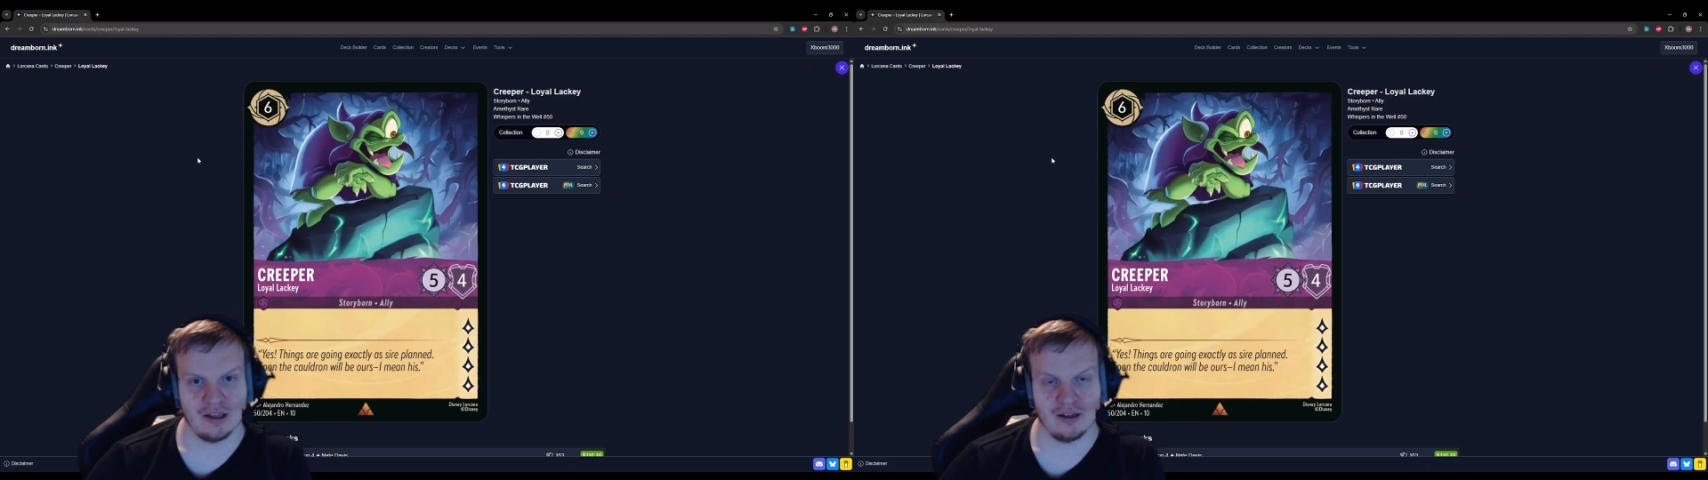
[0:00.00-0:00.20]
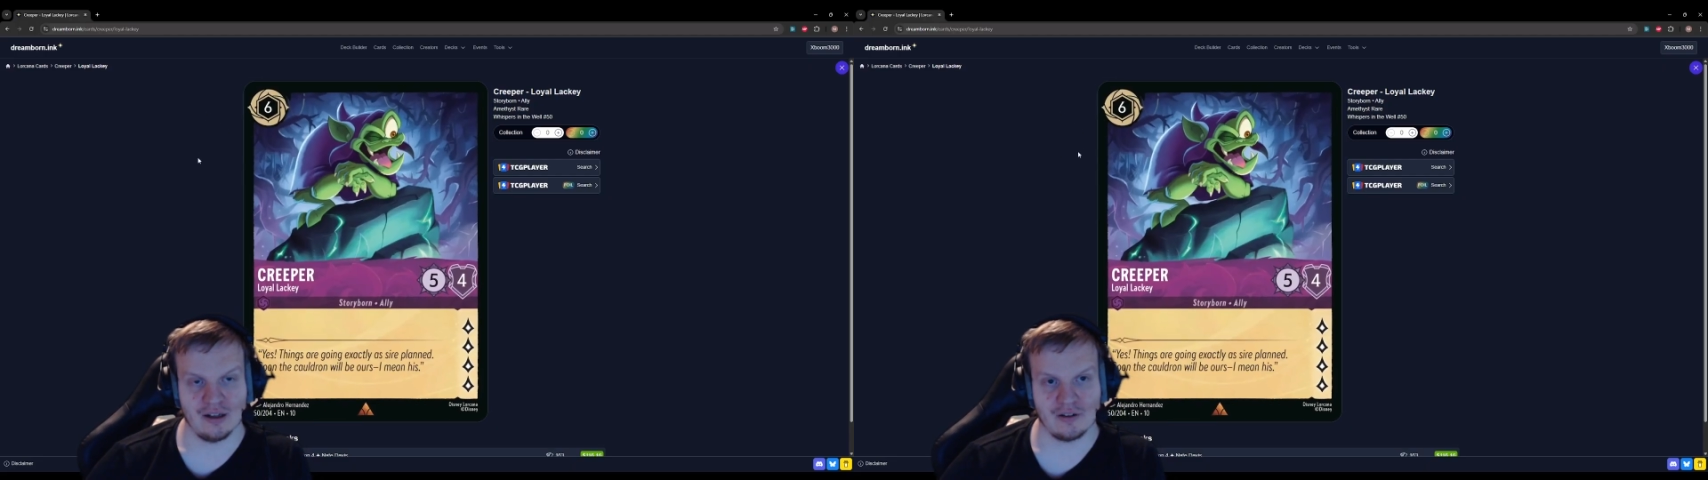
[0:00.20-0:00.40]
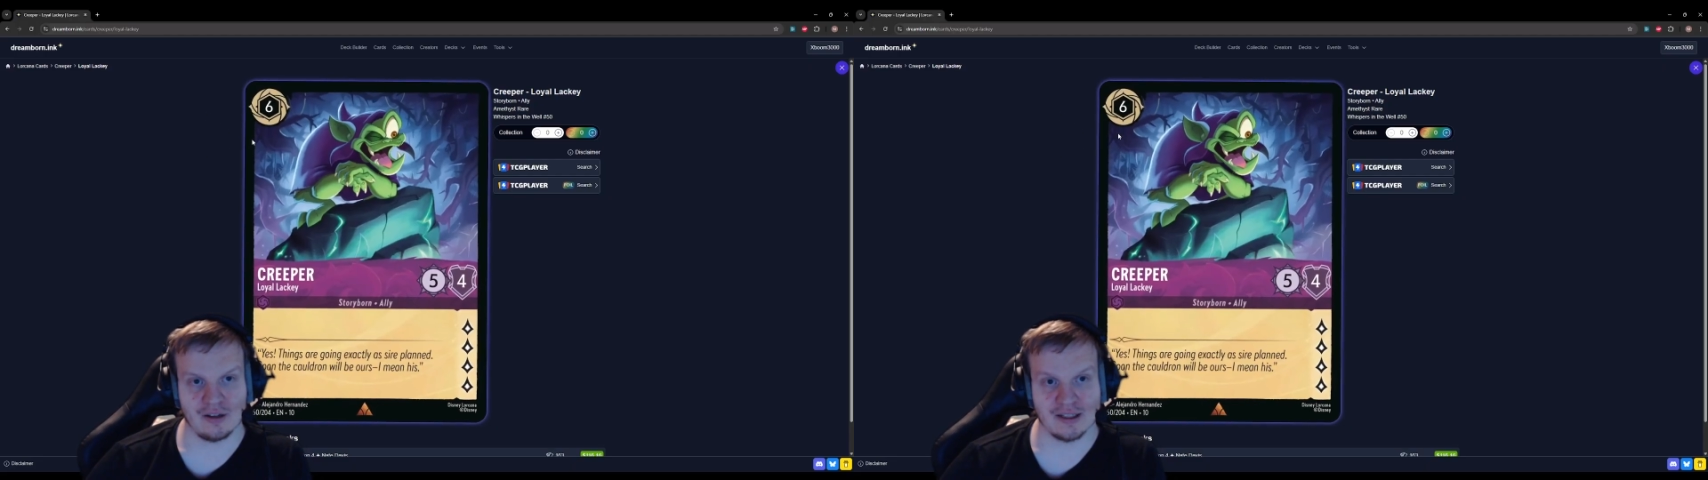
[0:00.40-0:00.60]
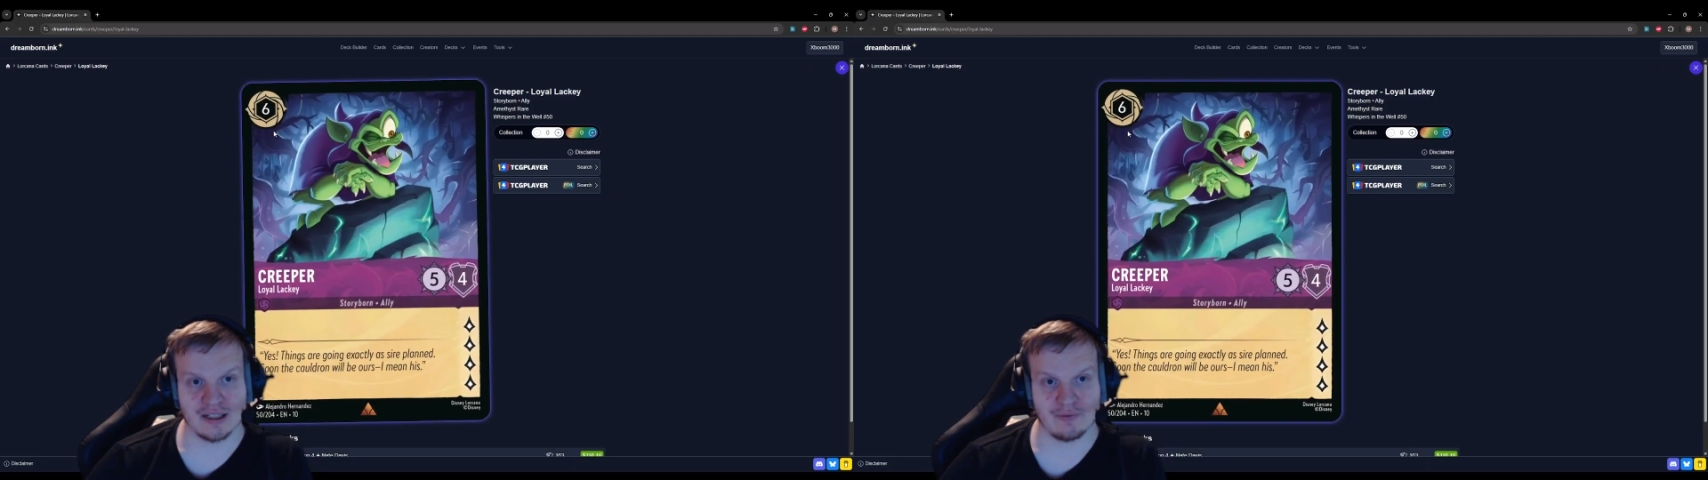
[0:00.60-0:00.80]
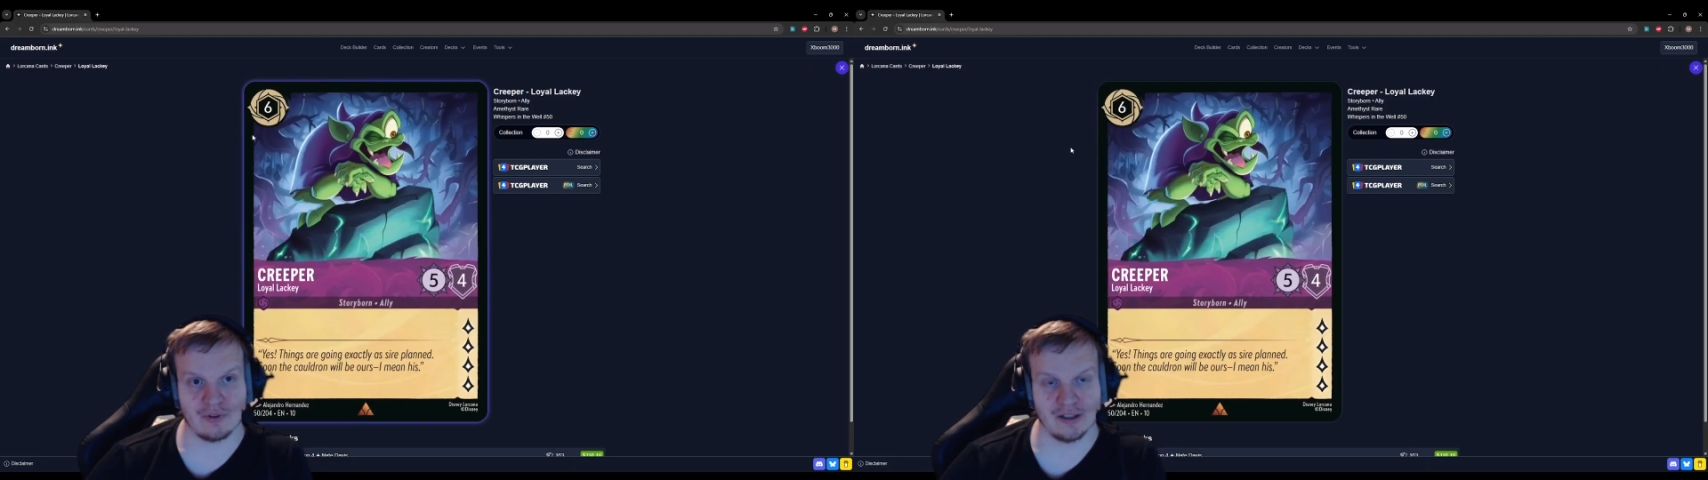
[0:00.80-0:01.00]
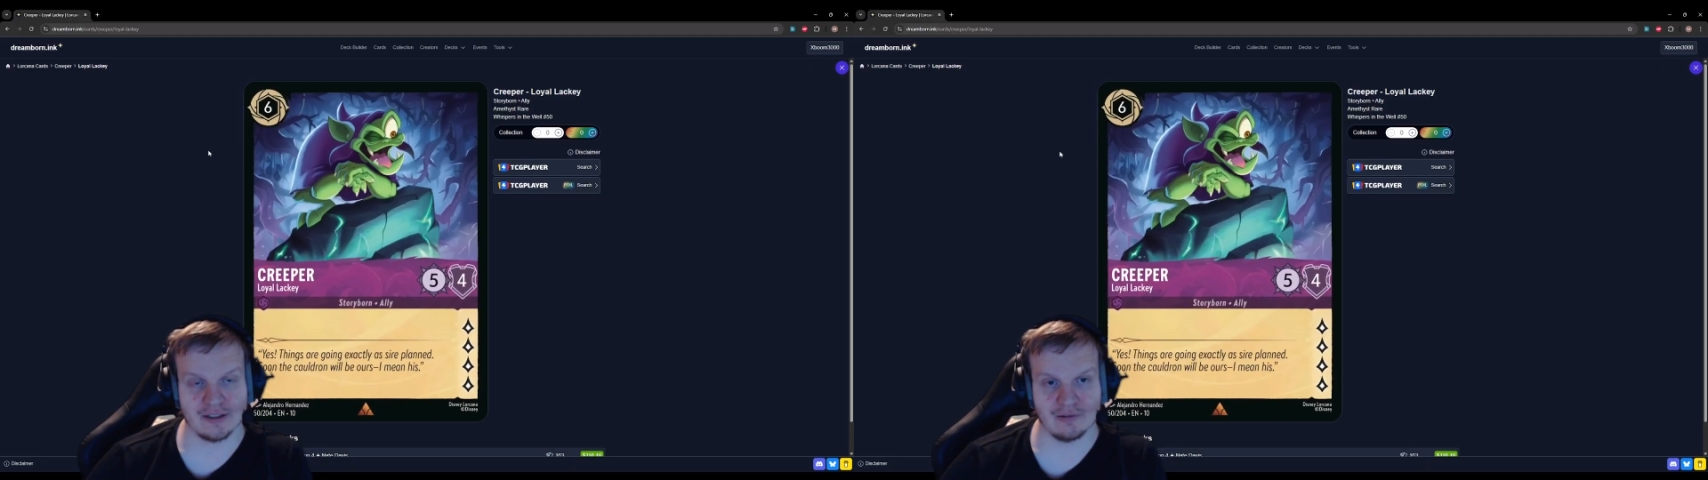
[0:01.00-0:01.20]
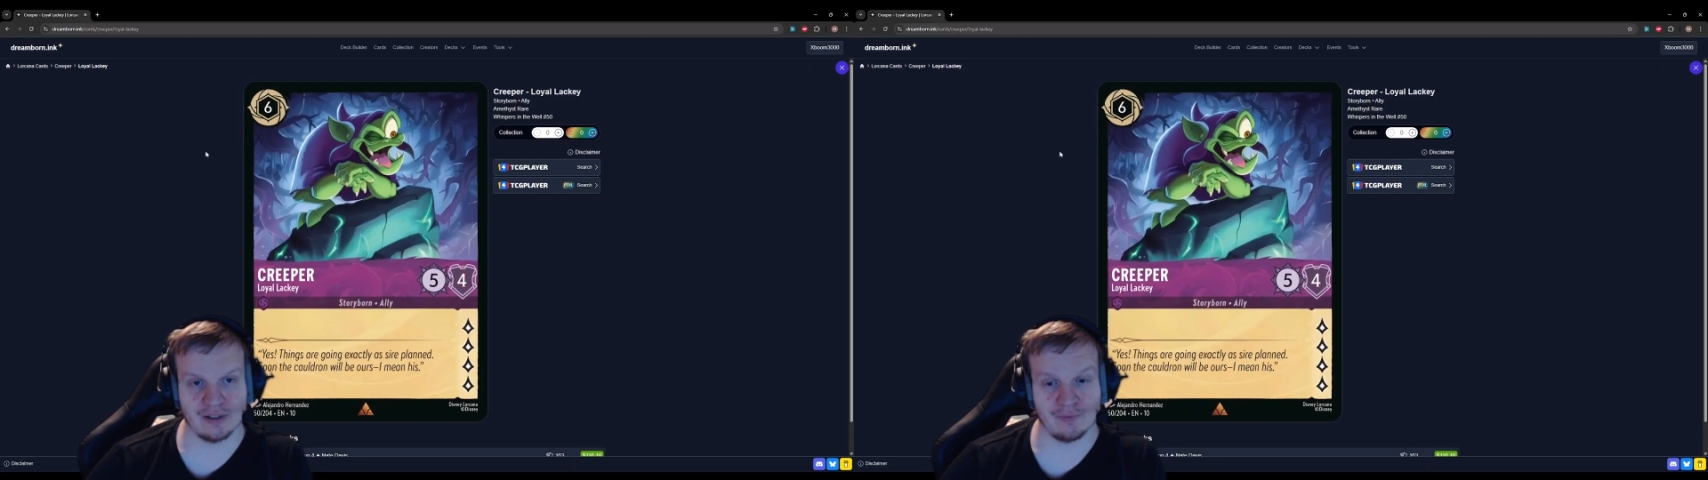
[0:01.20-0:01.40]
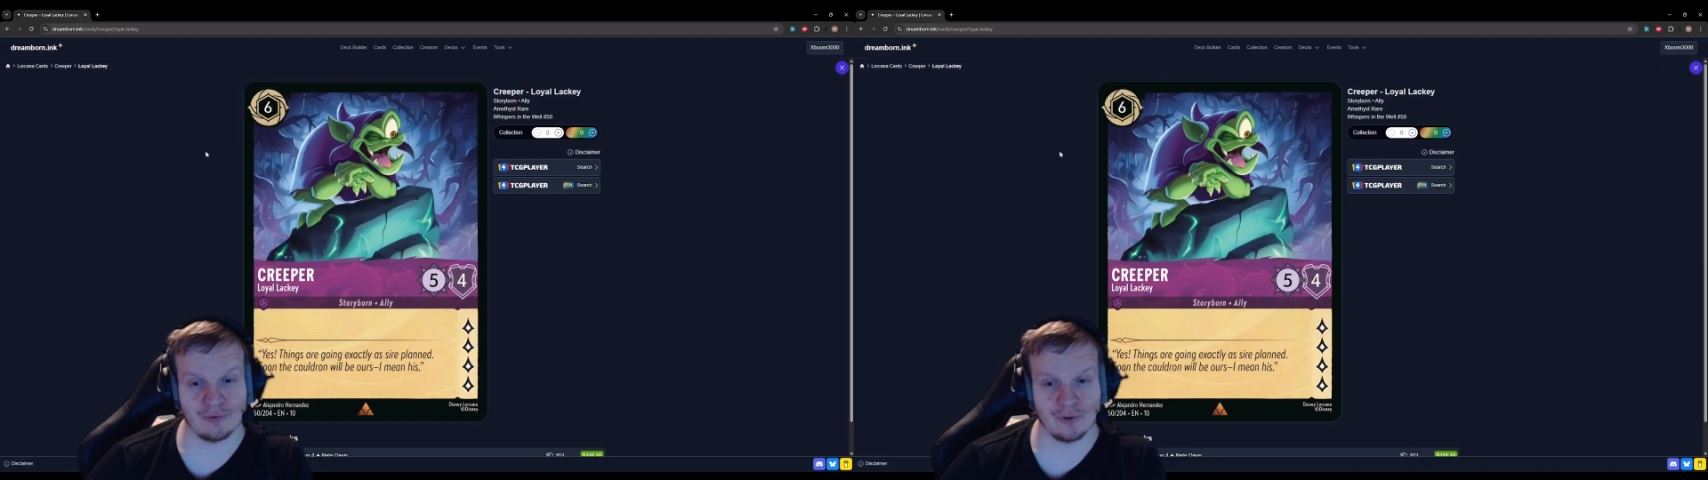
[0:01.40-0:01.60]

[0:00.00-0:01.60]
and I don't think Sapphire is looking